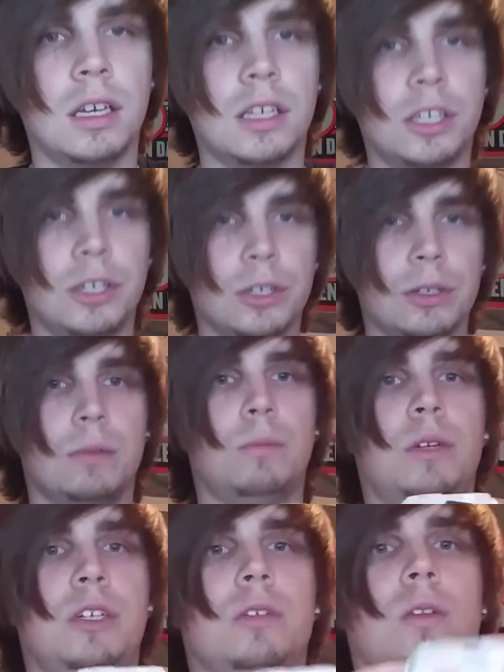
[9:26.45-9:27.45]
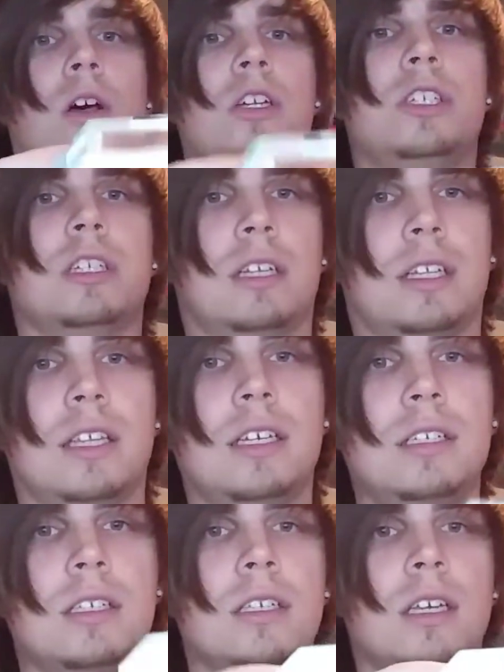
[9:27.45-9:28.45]
when you're launching like
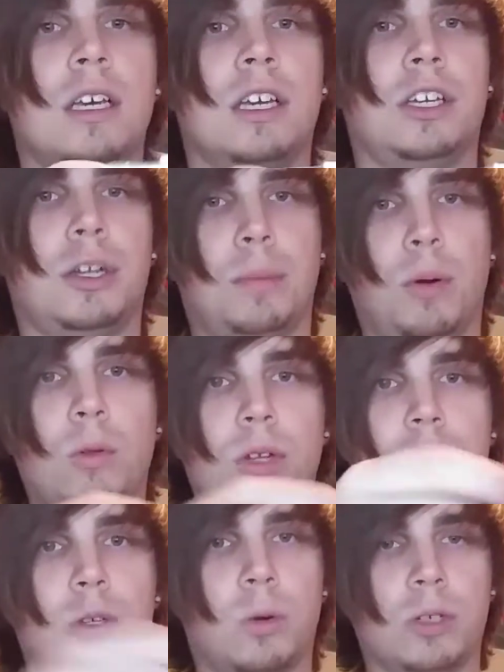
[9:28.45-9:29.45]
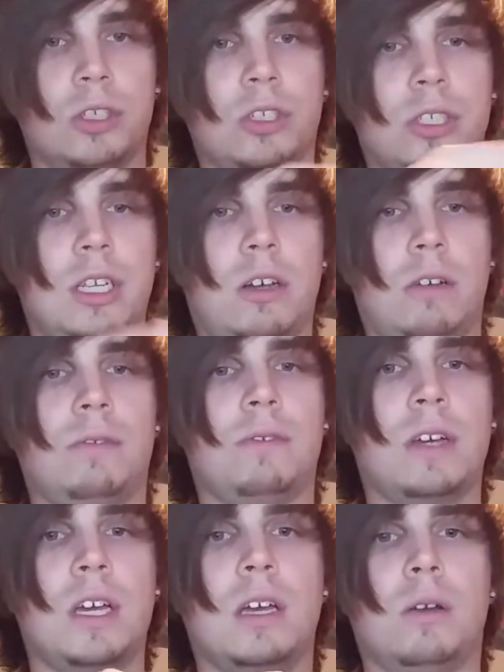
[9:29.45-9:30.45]
this, you're pulling towards yourself,
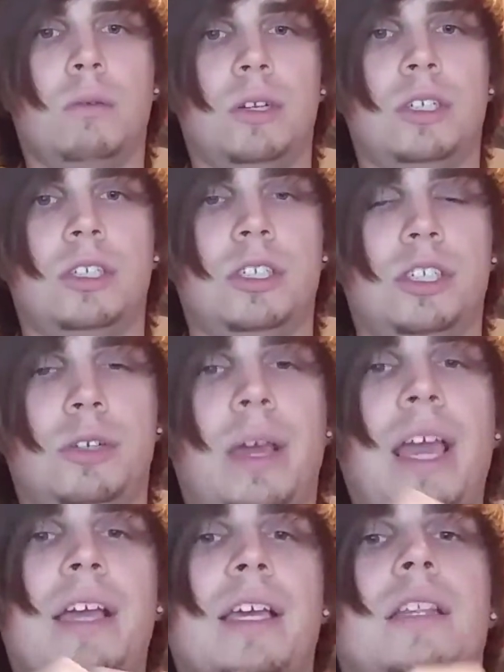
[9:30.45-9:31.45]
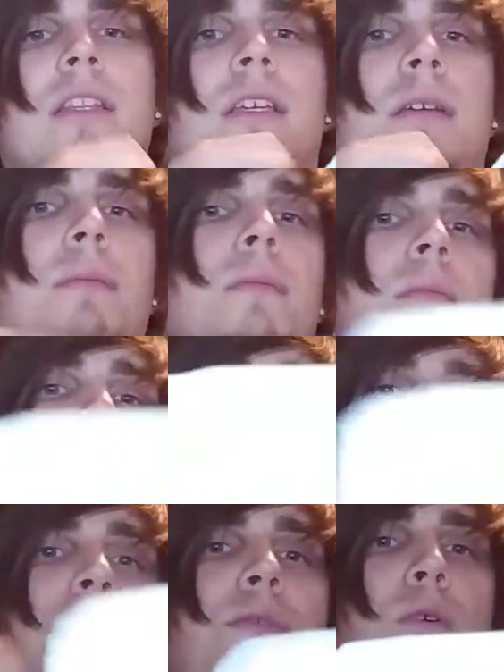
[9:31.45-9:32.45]
which you can't get the
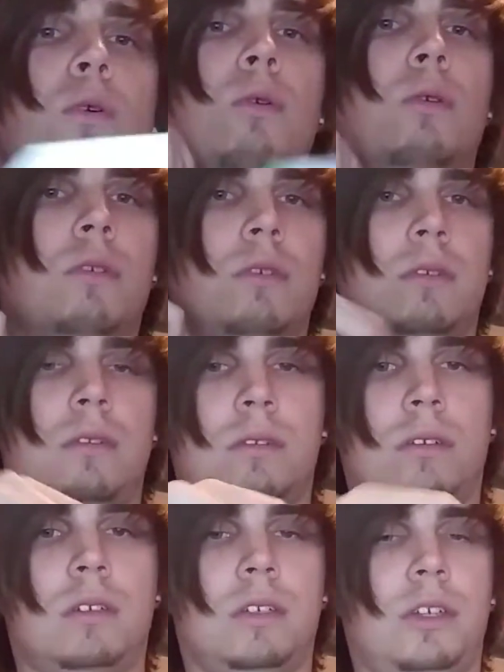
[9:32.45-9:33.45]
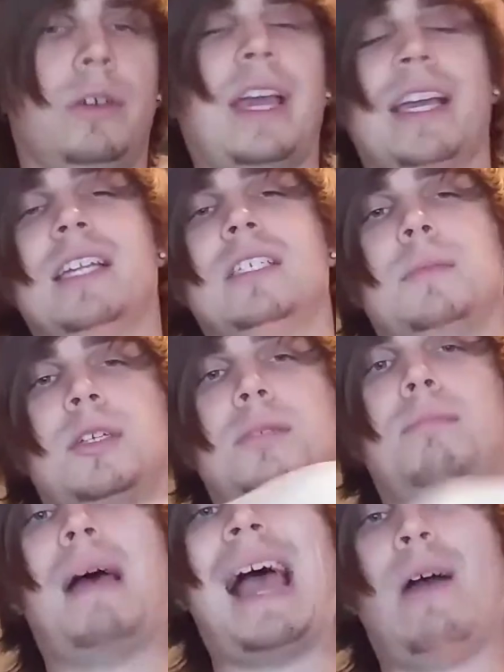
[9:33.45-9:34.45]
full, you can't get as
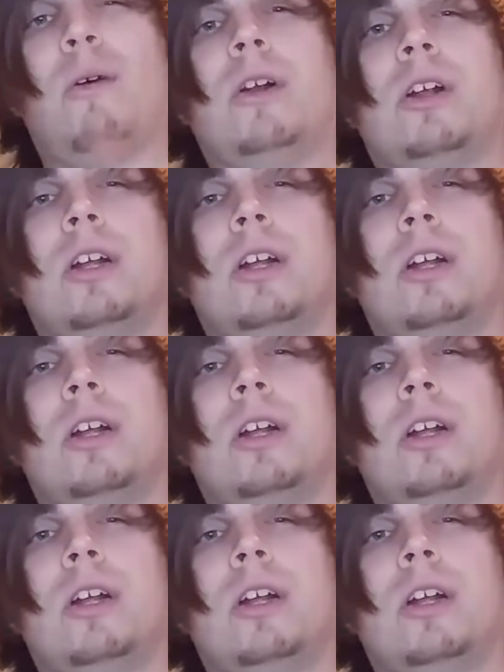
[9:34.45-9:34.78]
much power